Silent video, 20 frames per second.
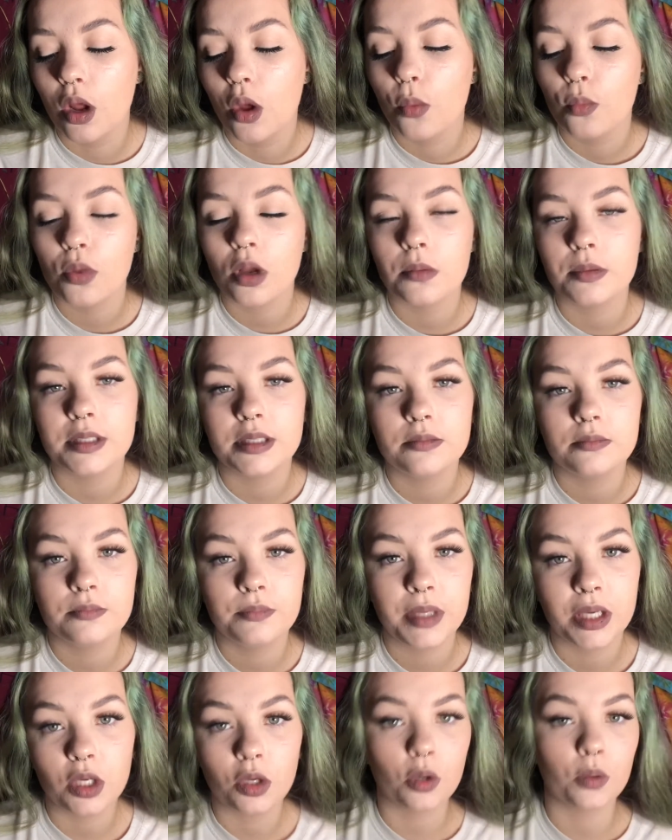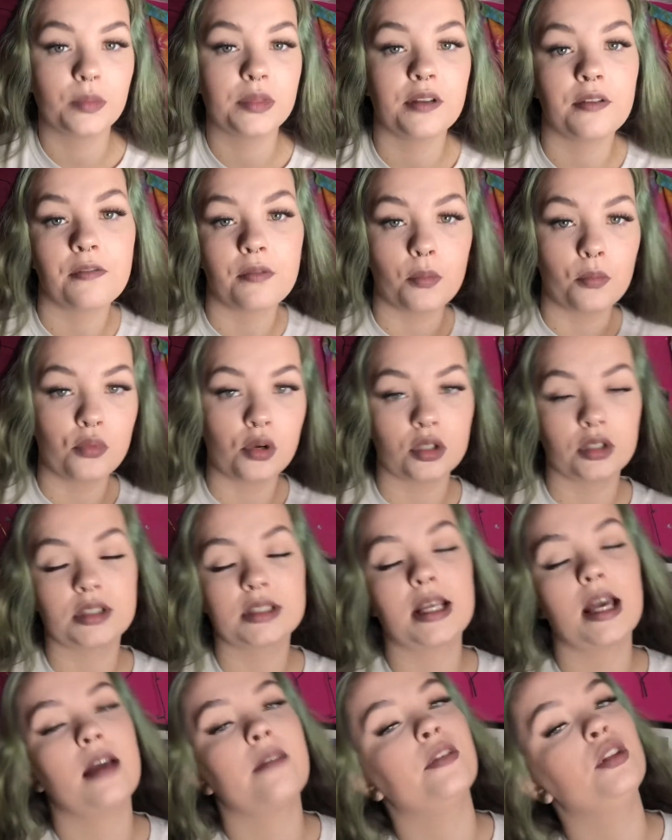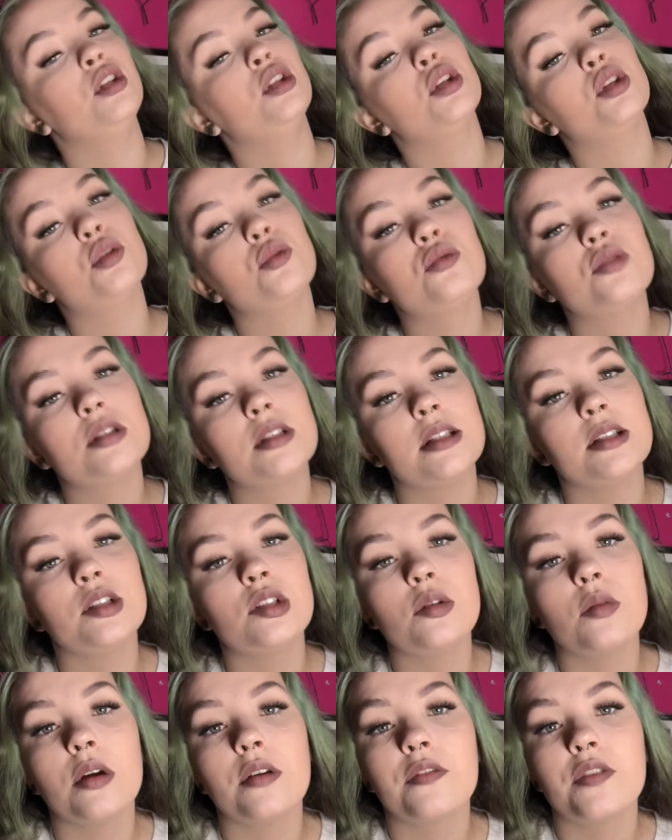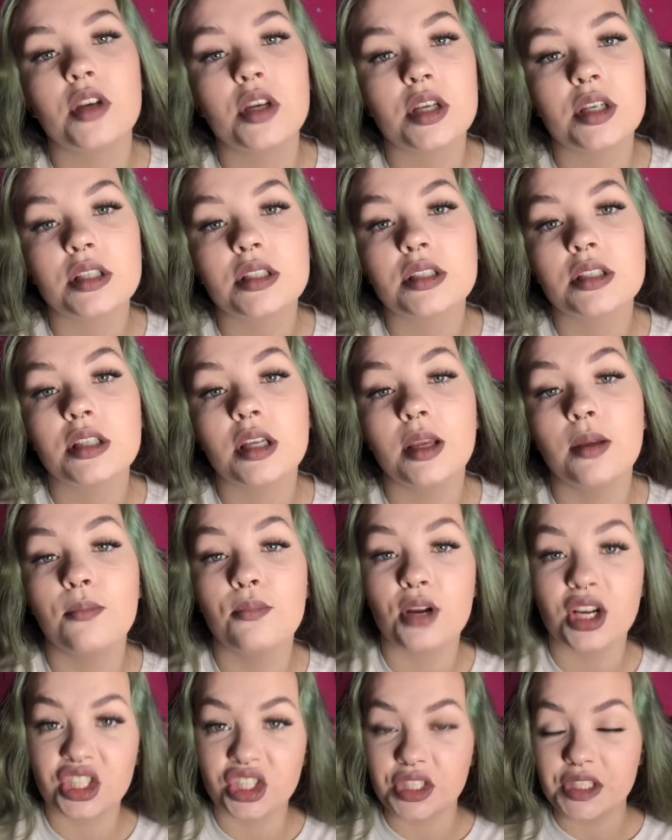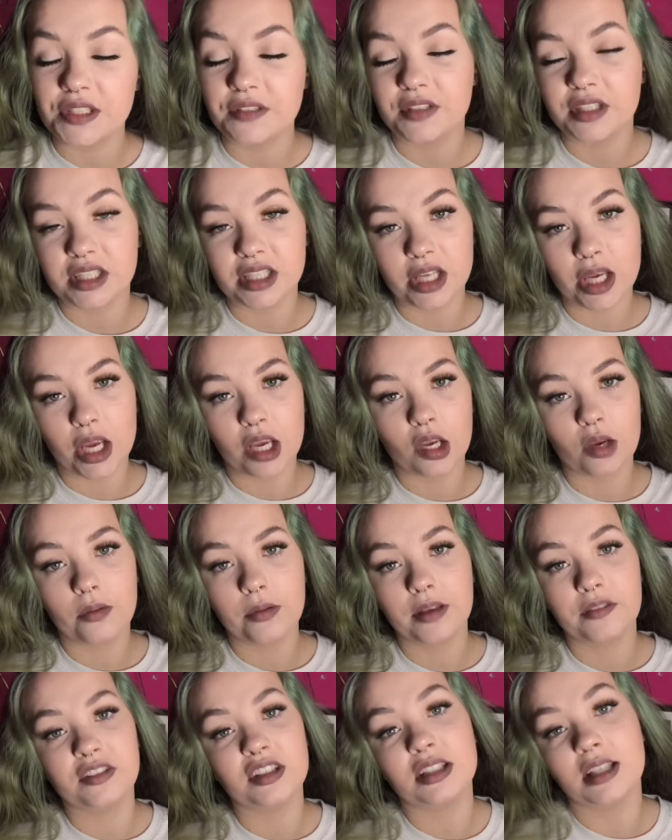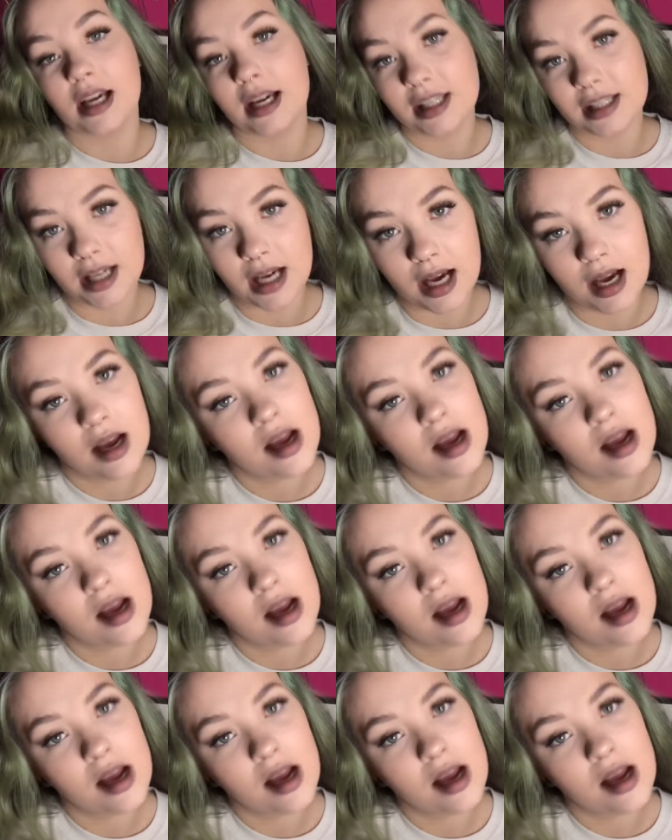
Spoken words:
Probably pick up different products that I haven't used and do a first impressions video if you'd like that.